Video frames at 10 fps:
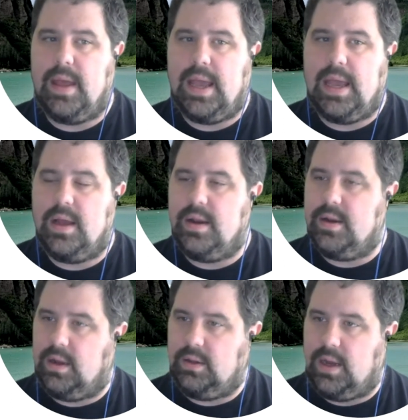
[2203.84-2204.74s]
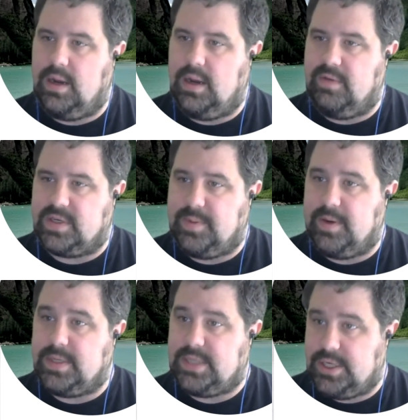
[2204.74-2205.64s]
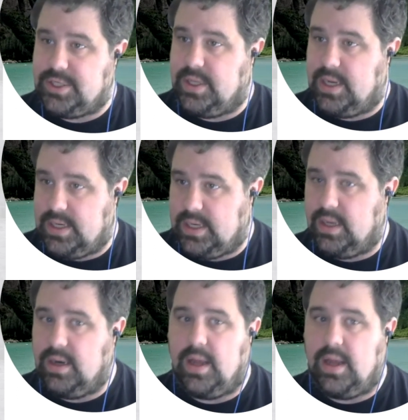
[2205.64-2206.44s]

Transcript: And a lot of experimentation that I did